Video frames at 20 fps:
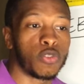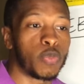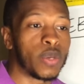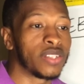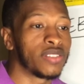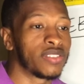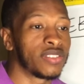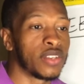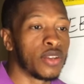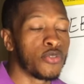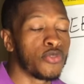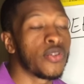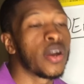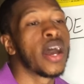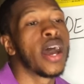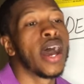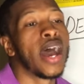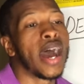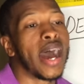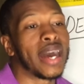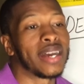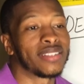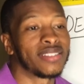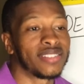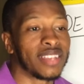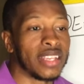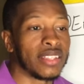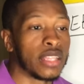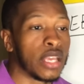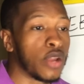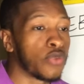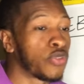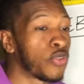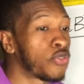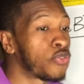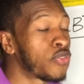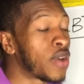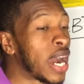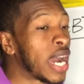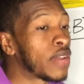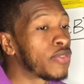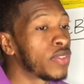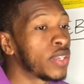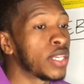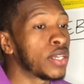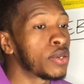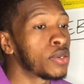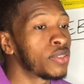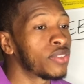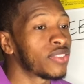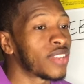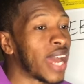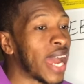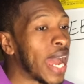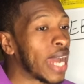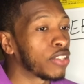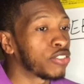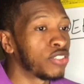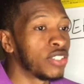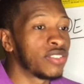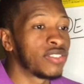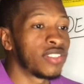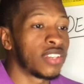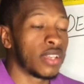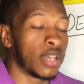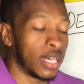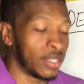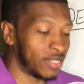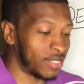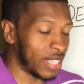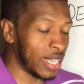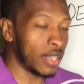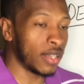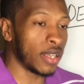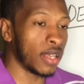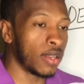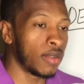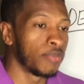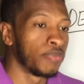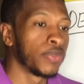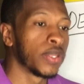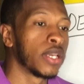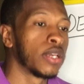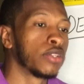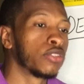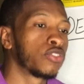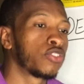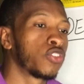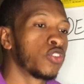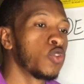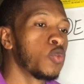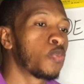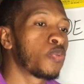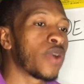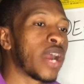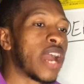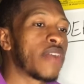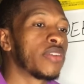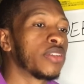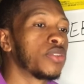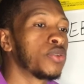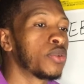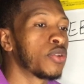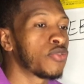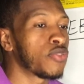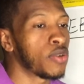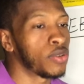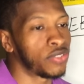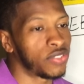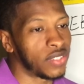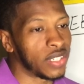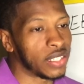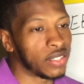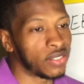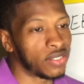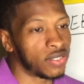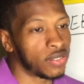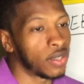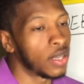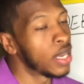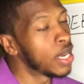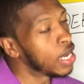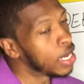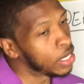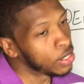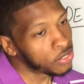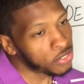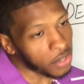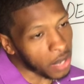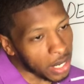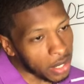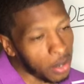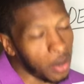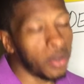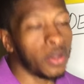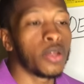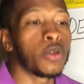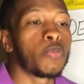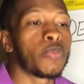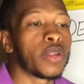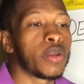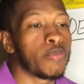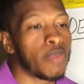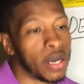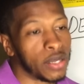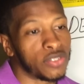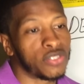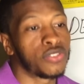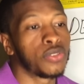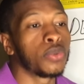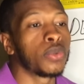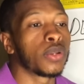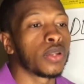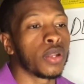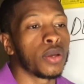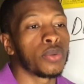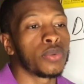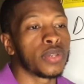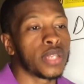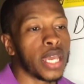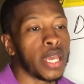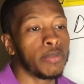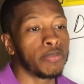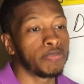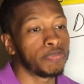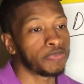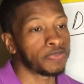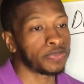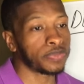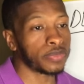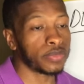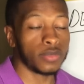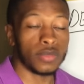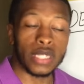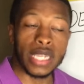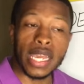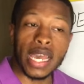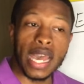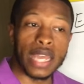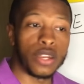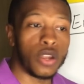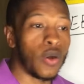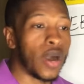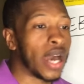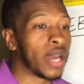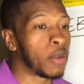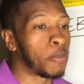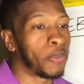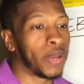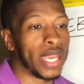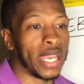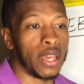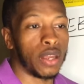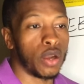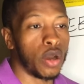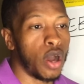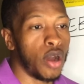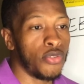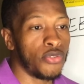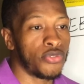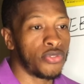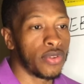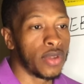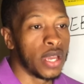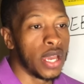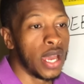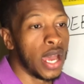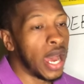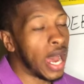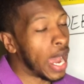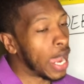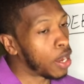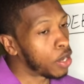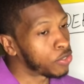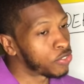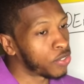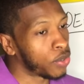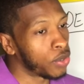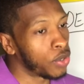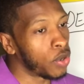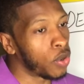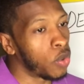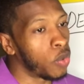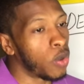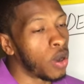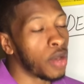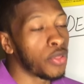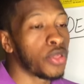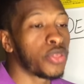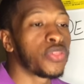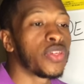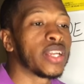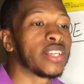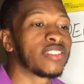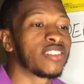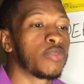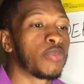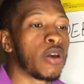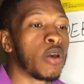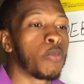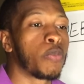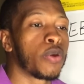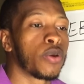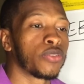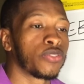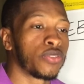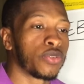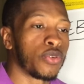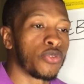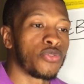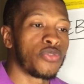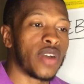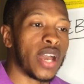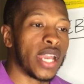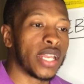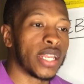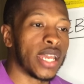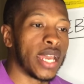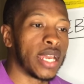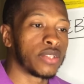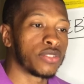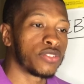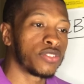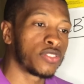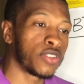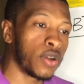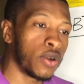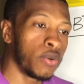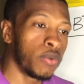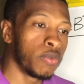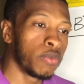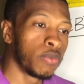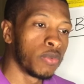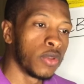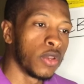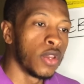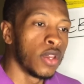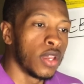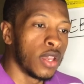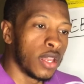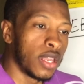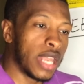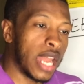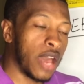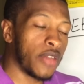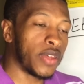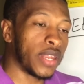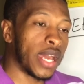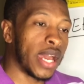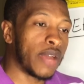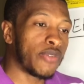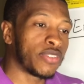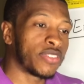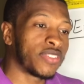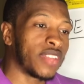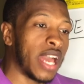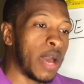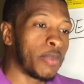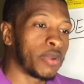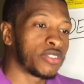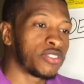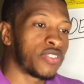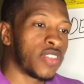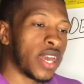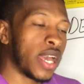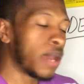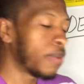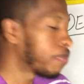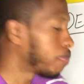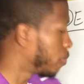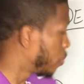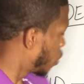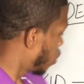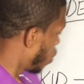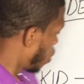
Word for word: expensive. I stayed there for 5 years. I actually attended two private universities. So I know a little bit about student loan debt. I know how to pay it off. I also know other things about personal finance. So now that I've established that,